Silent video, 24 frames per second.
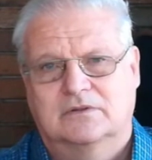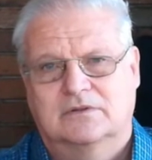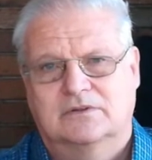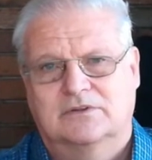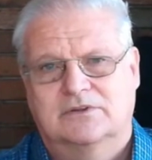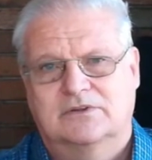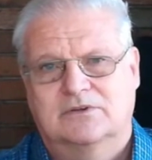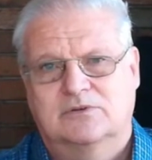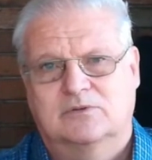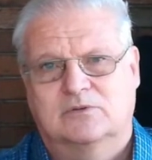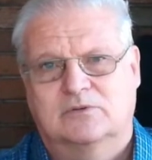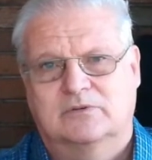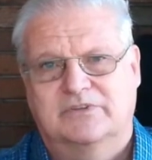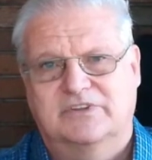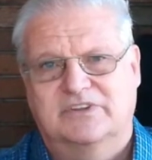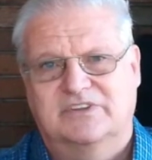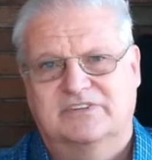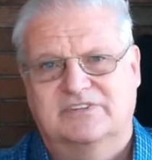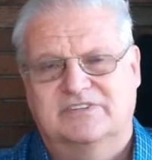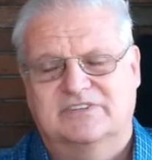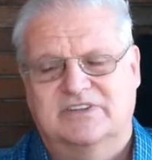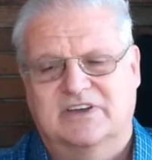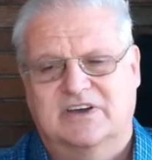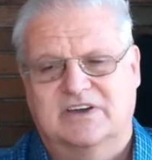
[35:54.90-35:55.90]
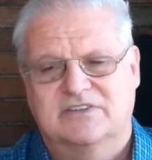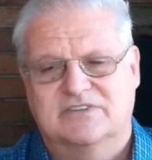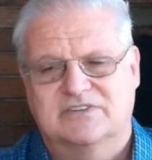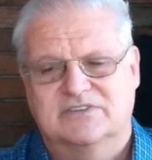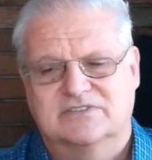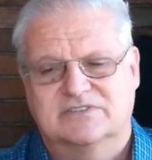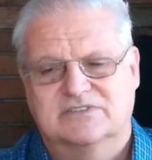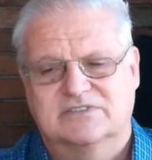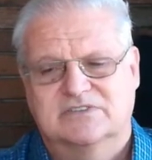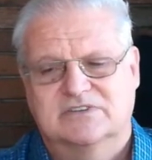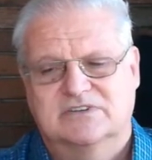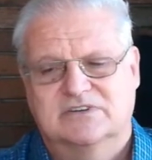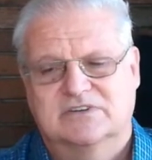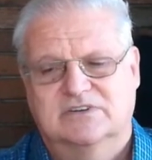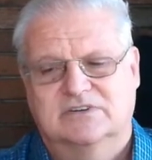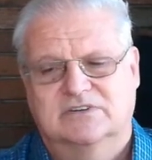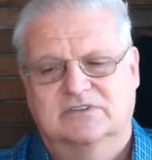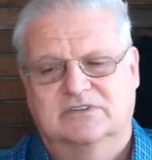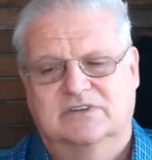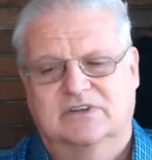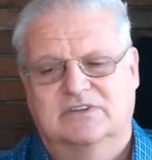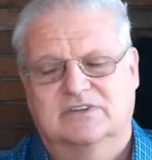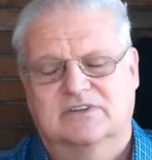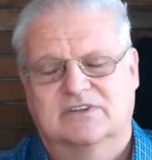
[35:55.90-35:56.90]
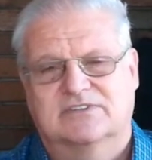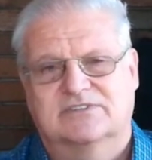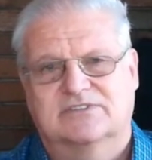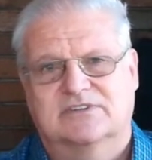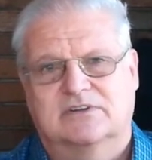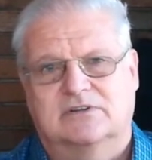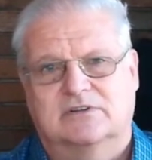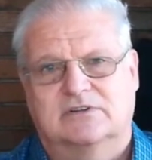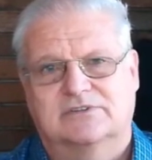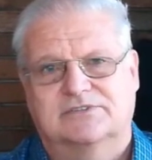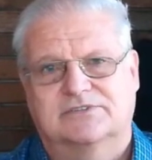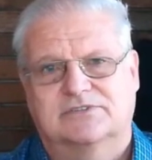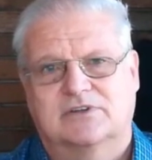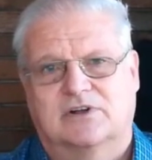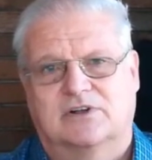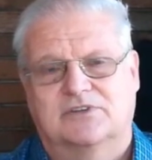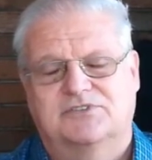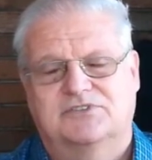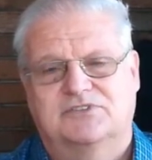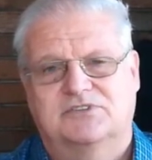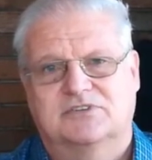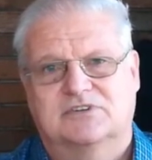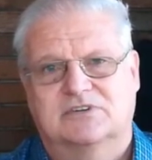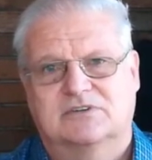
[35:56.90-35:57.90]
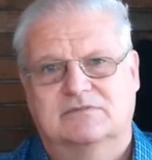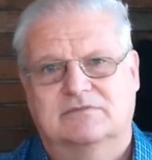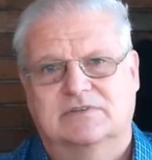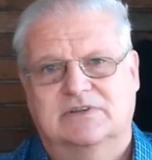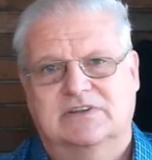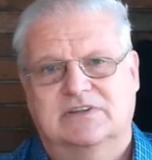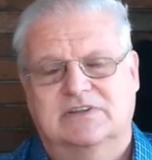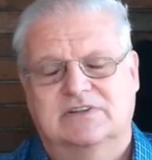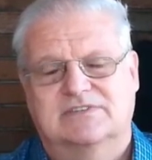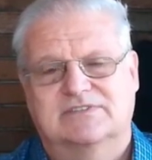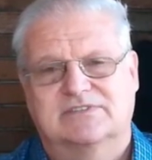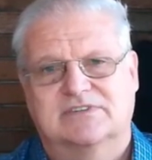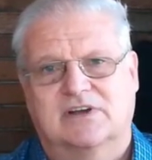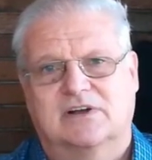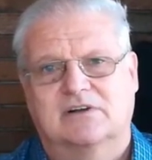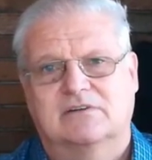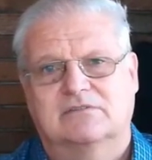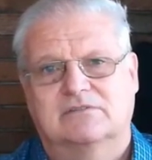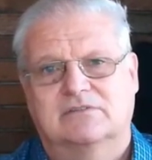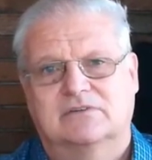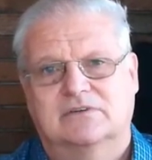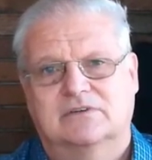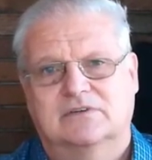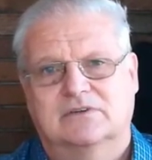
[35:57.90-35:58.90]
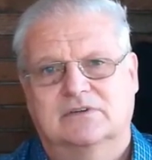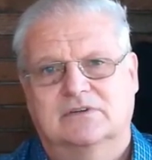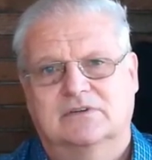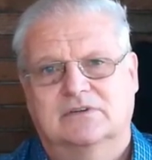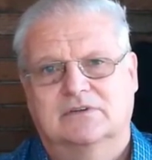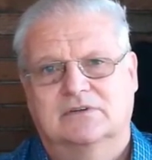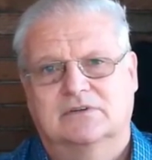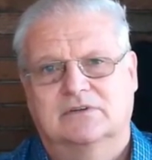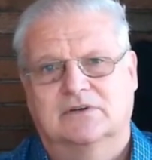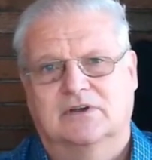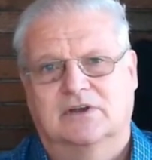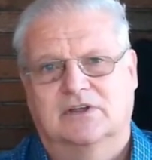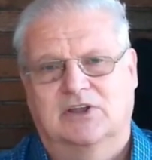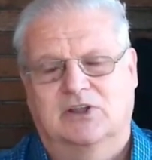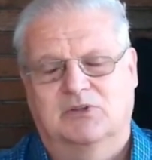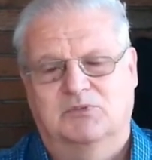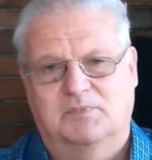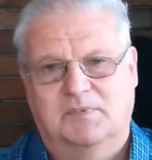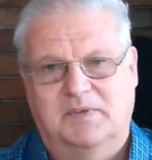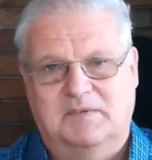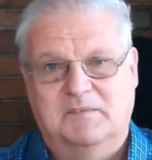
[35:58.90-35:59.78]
through all these stages, then the soul starts to reveal itself, and we